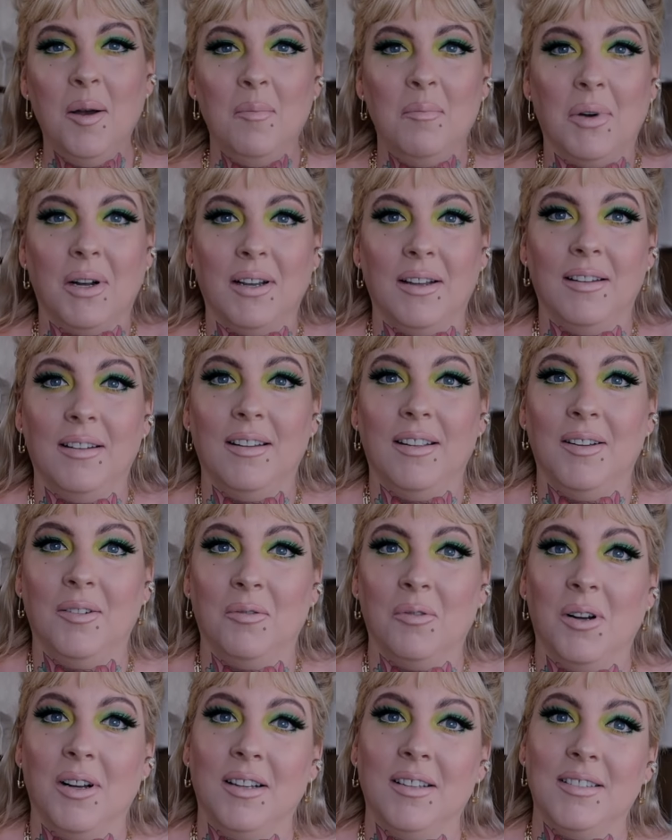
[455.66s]
but it
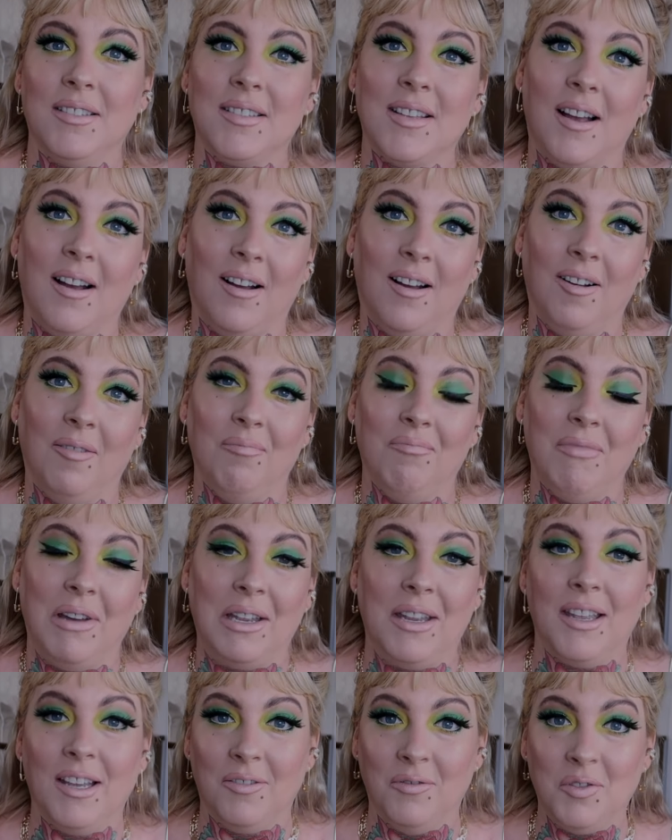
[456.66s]
was um,
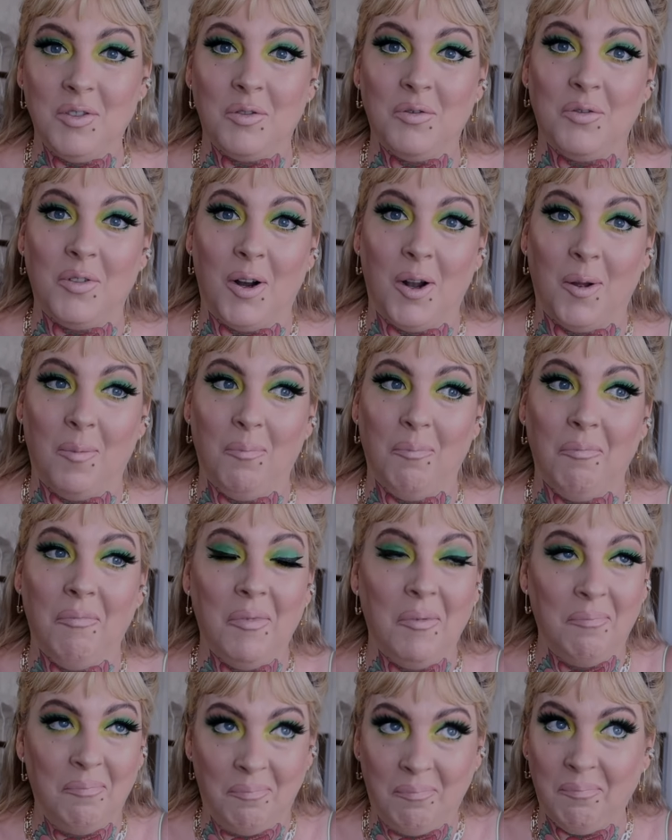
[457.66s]
a gift from
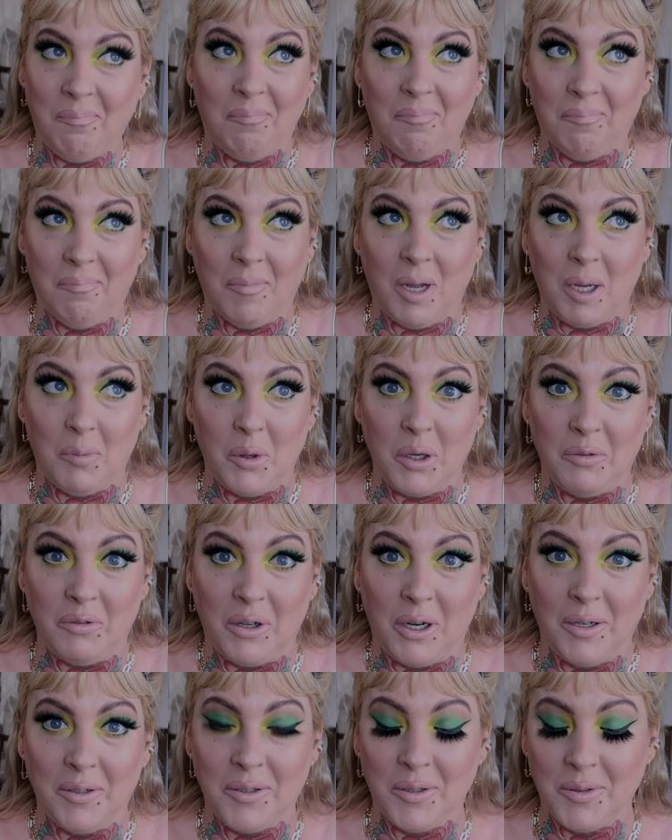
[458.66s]
my
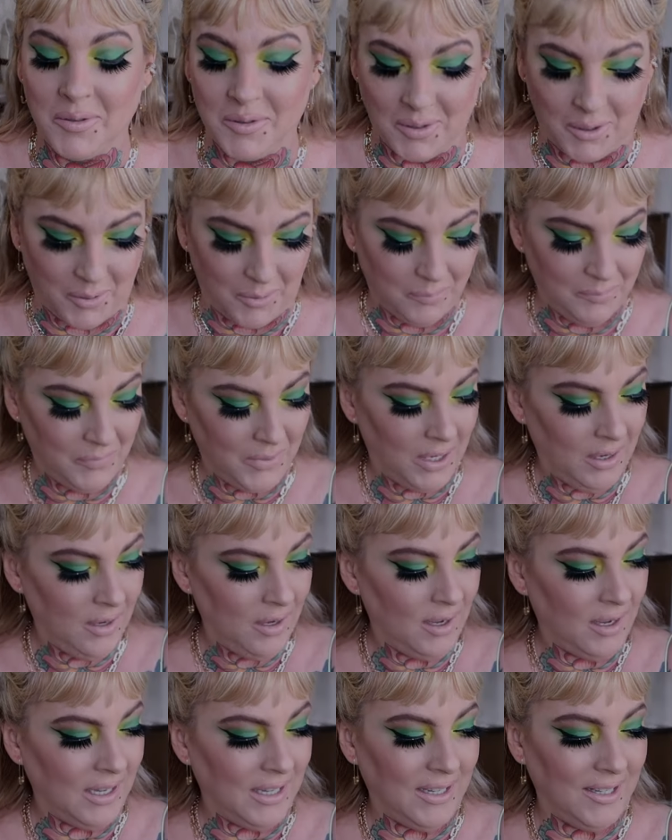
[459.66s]
boyfriend so
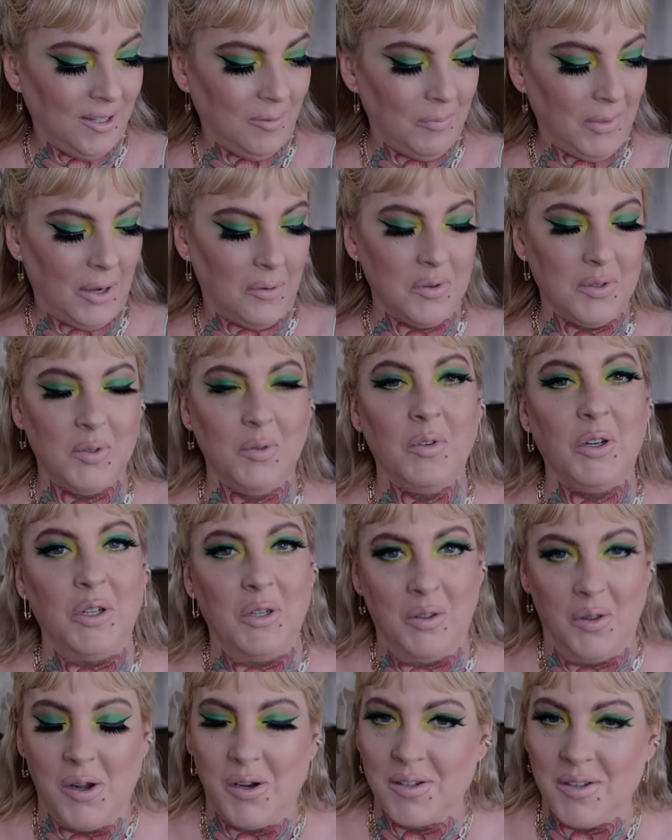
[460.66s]
um, that was a
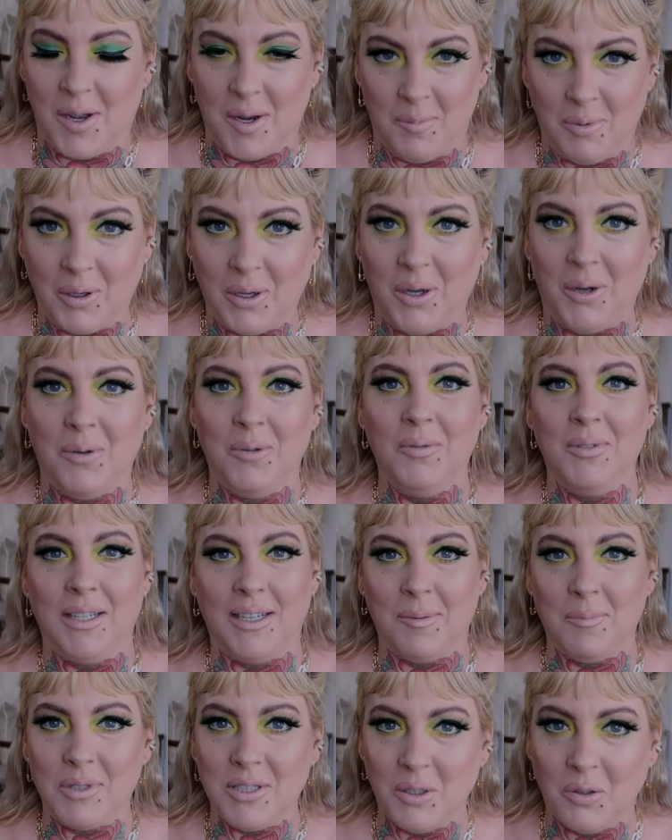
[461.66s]
very long time ago
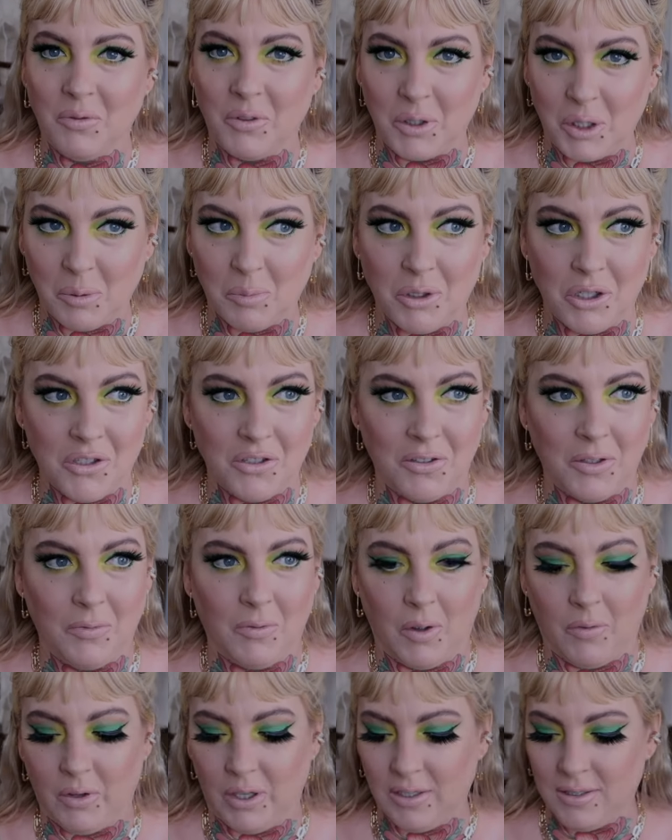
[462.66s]
and I'm still very
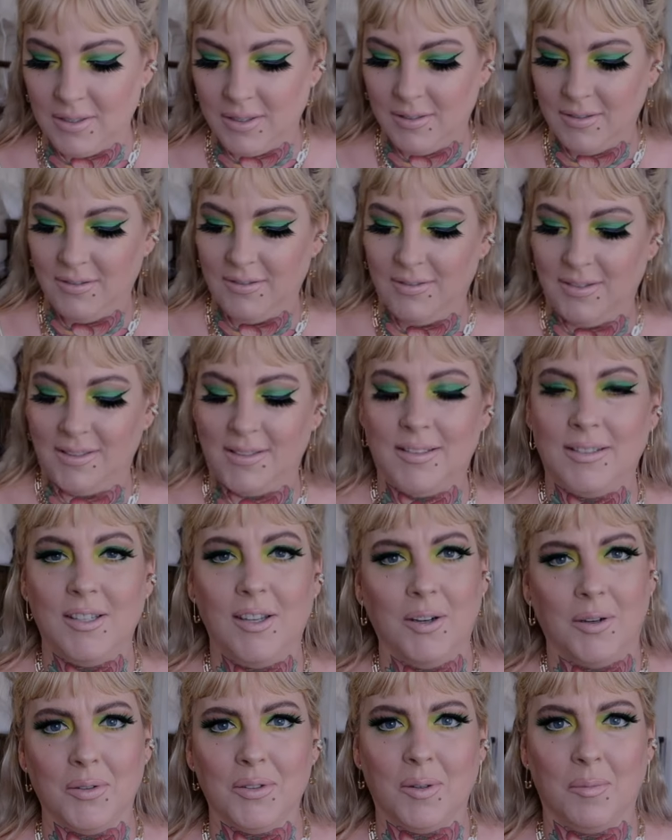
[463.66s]
appreciative of it. It's,
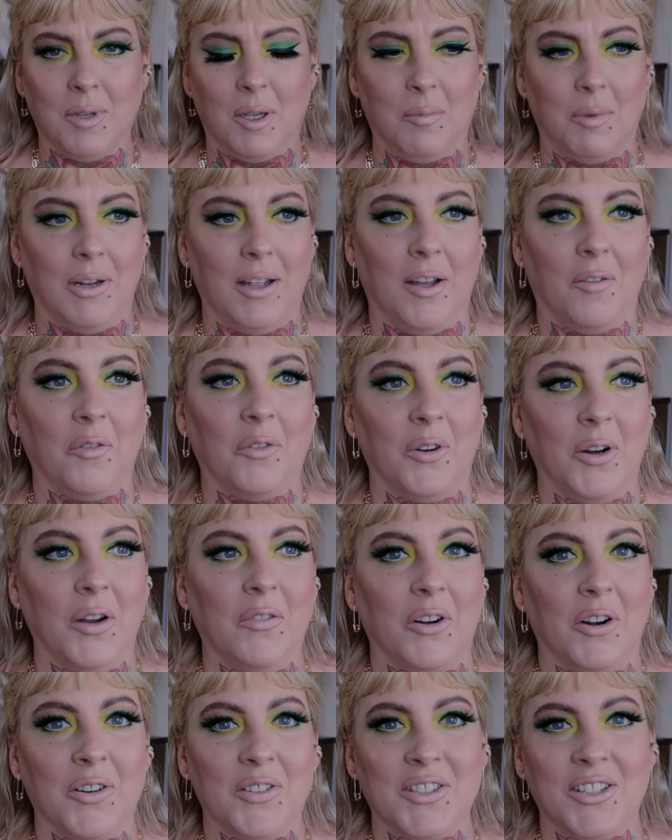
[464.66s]
you know, something I'm gonna have
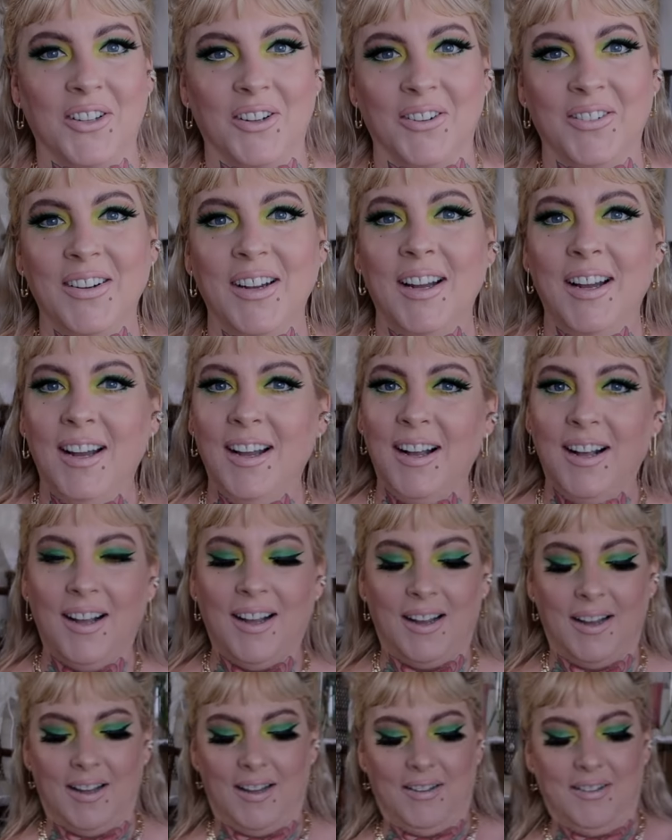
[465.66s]
forever. So
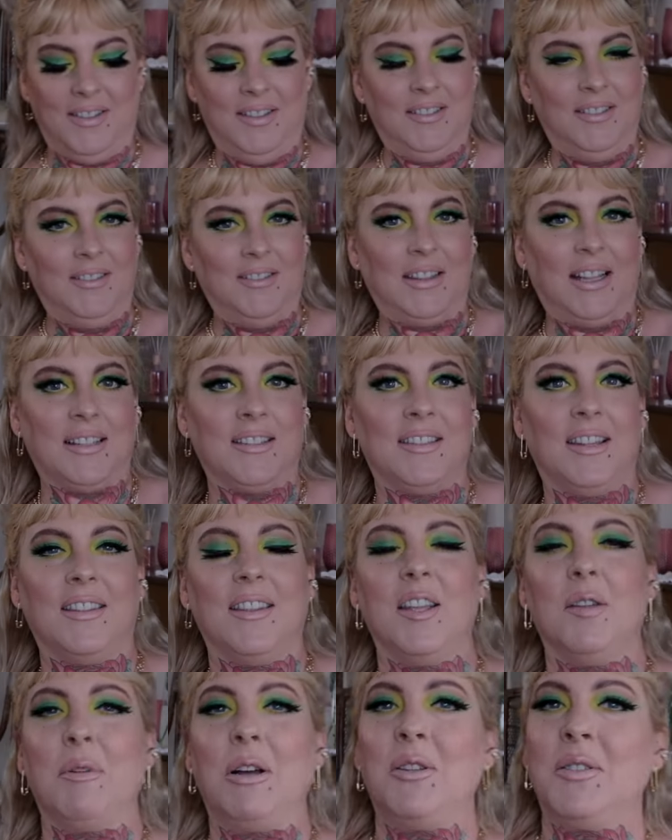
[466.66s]
uh, that's the
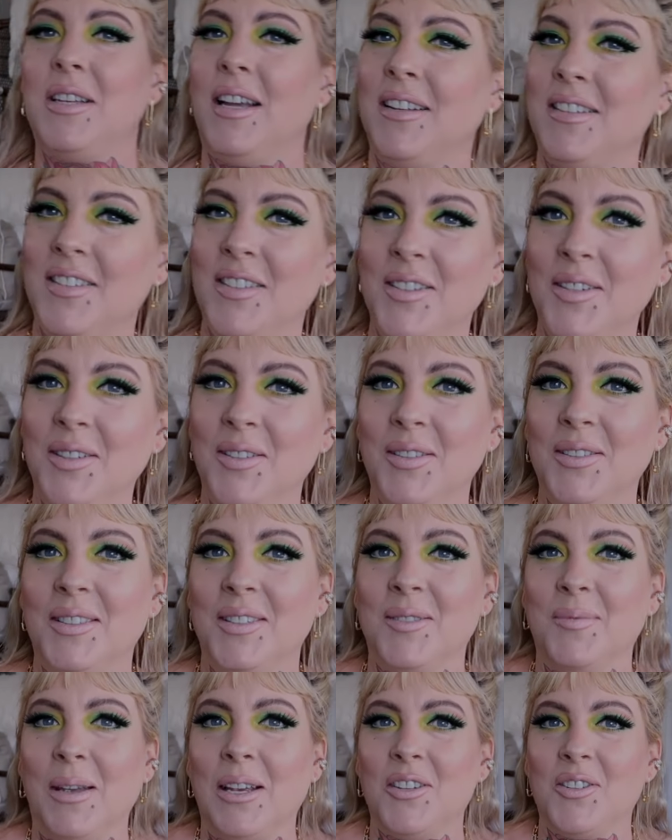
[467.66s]
thing about tattoos
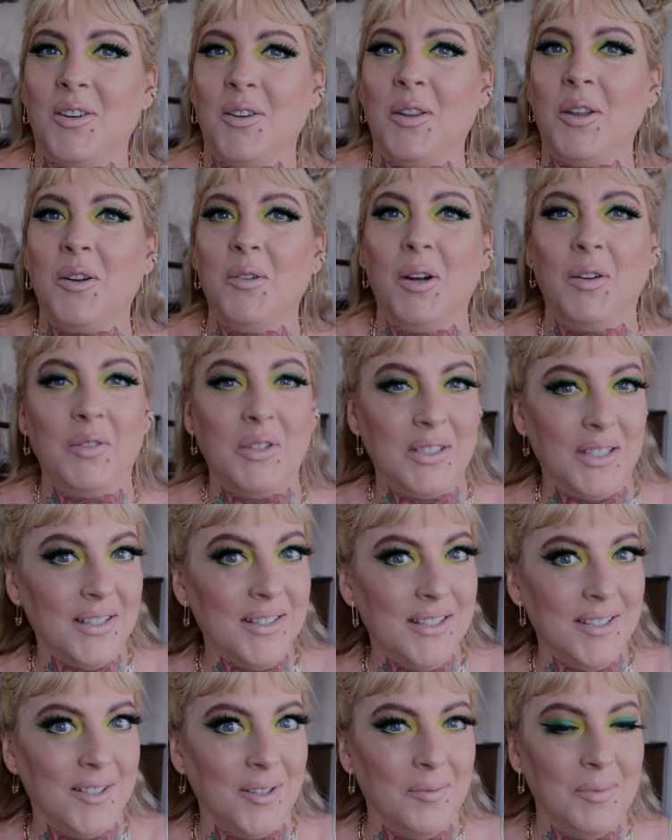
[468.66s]
is make sure that whoever
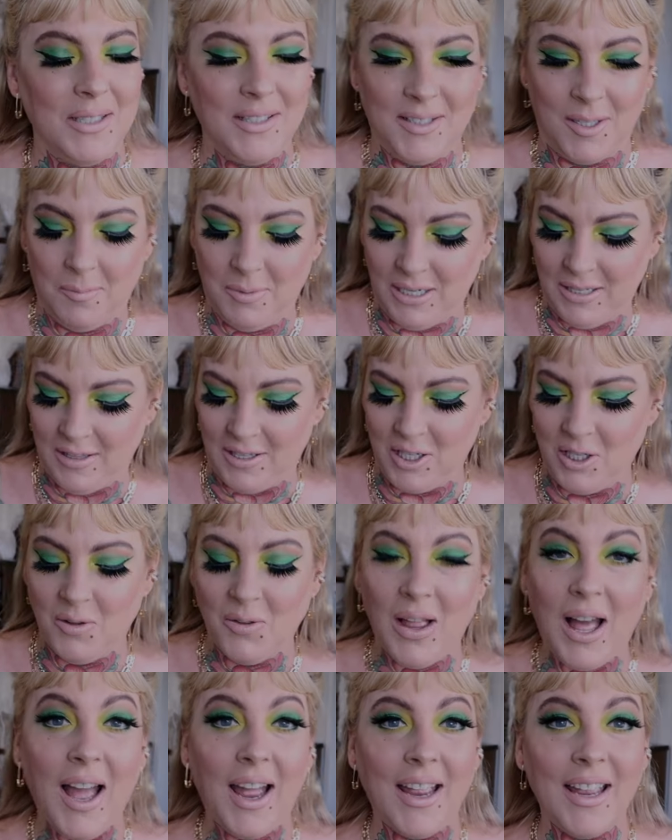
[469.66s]
does them is somebody that you
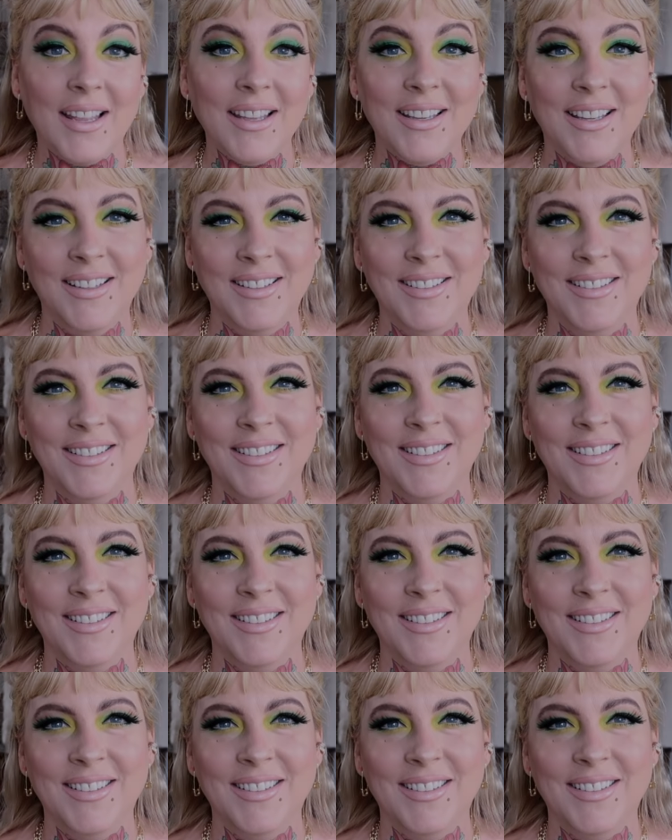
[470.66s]
like